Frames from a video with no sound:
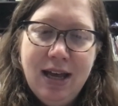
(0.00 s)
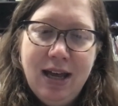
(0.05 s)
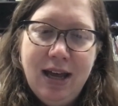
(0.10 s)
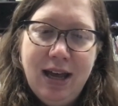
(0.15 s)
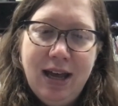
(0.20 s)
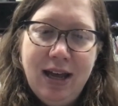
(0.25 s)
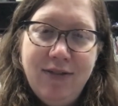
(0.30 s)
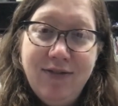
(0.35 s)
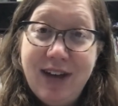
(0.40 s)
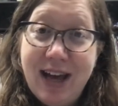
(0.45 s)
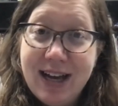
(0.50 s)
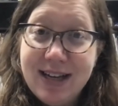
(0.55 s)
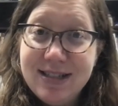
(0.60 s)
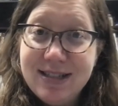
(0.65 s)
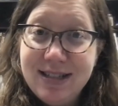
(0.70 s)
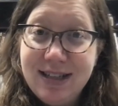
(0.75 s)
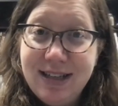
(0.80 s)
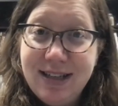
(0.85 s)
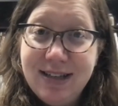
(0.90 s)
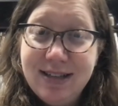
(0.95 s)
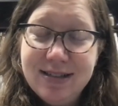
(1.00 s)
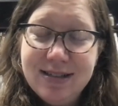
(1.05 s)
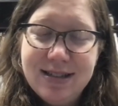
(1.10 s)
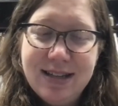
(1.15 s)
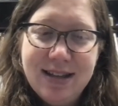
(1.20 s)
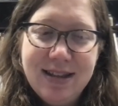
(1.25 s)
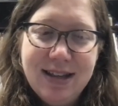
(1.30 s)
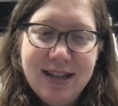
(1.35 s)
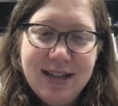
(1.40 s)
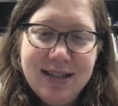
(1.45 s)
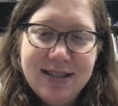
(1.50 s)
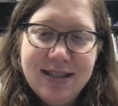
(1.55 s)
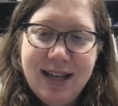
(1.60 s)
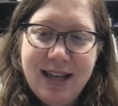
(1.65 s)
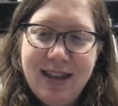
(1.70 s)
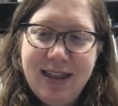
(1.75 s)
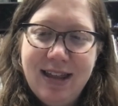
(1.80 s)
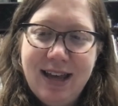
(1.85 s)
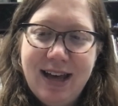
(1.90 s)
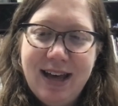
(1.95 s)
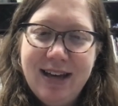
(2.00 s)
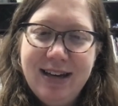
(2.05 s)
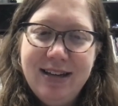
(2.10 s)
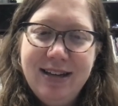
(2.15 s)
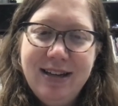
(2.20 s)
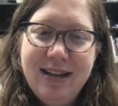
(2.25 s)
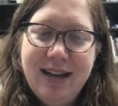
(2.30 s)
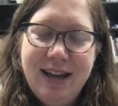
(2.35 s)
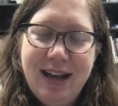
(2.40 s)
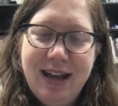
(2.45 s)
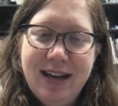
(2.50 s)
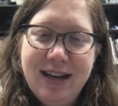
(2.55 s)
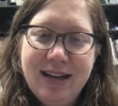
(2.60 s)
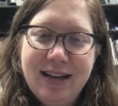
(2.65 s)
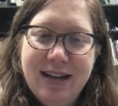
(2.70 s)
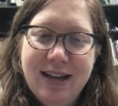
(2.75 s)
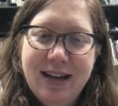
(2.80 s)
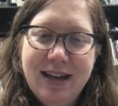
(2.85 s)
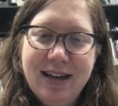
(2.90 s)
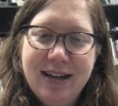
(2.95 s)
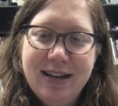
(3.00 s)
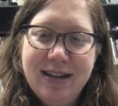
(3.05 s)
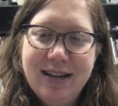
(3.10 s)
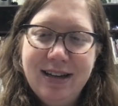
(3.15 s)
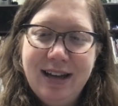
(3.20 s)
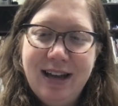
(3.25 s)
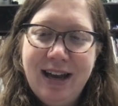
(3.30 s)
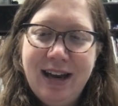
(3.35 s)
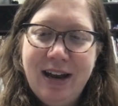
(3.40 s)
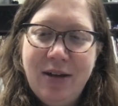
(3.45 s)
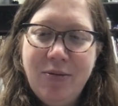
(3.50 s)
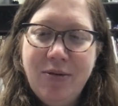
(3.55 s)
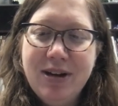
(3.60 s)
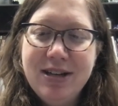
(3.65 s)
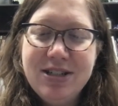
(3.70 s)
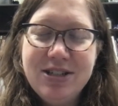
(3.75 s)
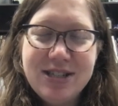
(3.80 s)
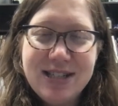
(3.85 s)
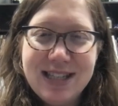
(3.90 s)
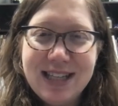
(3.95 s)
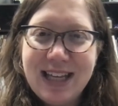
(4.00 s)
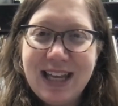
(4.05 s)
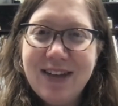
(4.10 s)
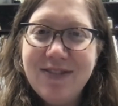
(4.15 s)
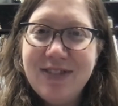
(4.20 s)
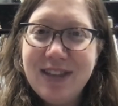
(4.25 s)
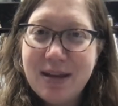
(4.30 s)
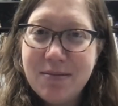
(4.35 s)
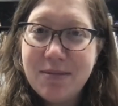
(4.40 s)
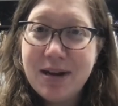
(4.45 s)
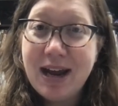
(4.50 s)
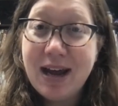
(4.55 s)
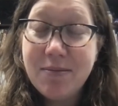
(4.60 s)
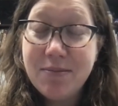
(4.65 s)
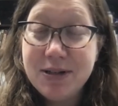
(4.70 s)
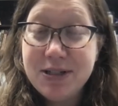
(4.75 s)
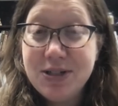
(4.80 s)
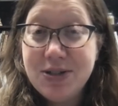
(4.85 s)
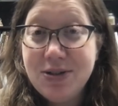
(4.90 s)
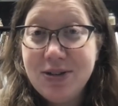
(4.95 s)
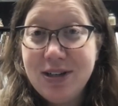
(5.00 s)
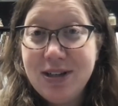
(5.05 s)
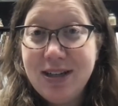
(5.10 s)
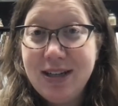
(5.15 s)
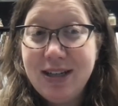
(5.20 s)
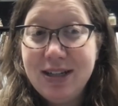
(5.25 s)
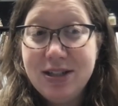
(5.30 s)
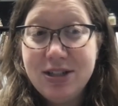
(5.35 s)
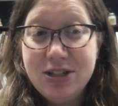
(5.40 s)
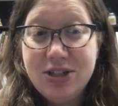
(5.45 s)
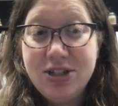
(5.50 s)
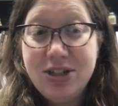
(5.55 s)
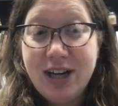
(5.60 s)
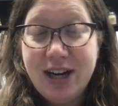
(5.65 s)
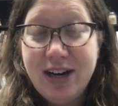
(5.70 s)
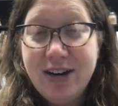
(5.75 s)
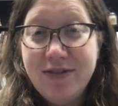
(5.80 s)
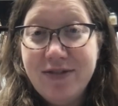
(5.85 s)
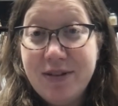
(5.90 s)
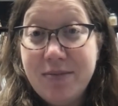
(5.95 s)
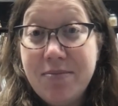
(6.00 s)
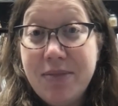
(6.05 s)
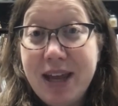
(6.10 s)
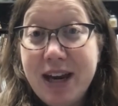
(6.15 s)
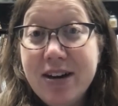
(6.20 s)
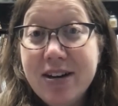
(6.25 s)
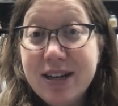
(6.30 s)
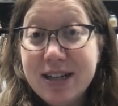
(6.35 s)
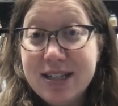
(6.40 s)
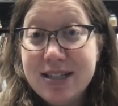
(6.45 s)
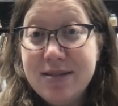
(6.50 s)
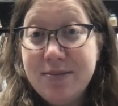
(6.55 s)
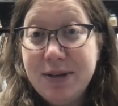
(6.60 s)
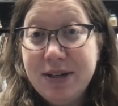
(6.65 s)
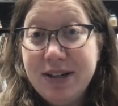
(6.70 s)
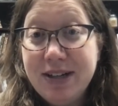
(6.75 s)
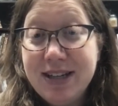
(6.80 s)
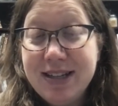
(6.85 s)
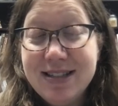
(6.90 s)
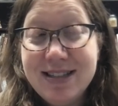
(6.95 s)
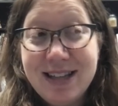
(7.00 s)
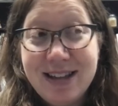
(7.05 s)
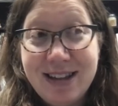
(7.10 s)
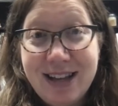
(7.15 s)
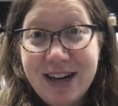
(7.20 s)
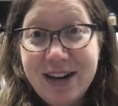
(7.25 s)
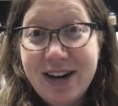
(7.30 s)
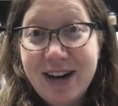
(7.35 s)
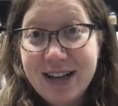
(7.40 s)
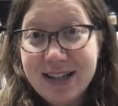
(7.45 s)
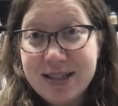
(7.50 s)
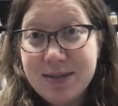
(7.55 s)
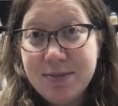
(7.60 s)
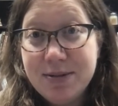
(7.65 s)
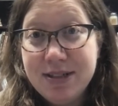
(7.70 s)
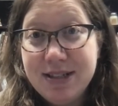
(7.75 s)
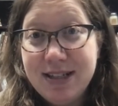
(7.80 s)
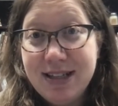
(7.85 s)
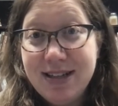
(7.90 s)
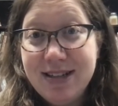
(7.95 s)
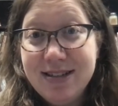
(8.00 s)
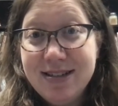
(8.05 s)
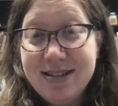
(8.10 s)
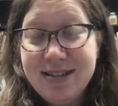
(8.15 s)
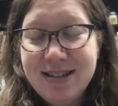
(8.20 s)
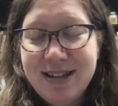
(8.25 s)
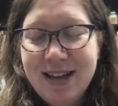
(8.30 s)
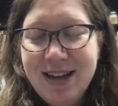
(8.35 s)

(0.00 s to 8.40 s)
and vaccines and things like that. And I wanted just to give them an opportunity to share from their experience and their expertise.